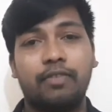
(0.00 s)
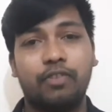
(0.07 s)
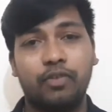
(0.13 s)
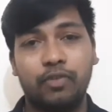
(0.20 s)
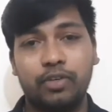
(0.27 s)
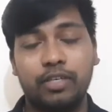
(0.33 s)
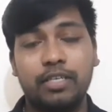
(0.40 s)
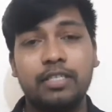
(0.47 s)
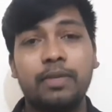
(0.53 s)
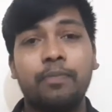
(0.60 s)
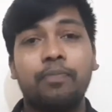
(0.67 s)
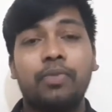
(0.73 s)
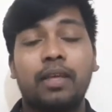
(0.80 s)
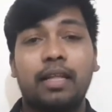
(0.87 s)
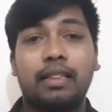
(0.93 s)
viewers
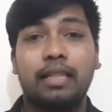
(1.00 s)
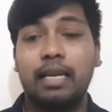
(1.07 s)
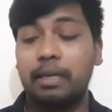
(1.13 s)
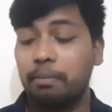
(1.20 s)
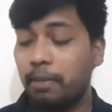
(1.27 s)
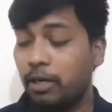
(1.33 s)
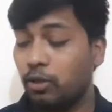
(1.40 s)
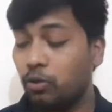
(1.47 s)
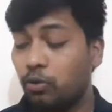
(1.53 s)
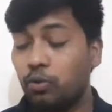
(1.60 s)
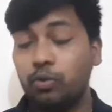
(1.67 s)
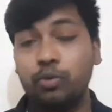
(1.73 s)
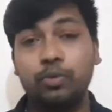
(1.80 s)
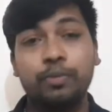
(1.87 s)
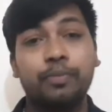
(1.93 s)
that my
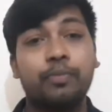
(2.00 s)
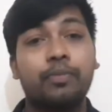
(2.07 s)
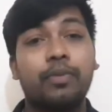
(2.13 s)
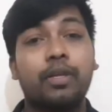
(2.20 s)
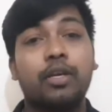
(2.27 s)
two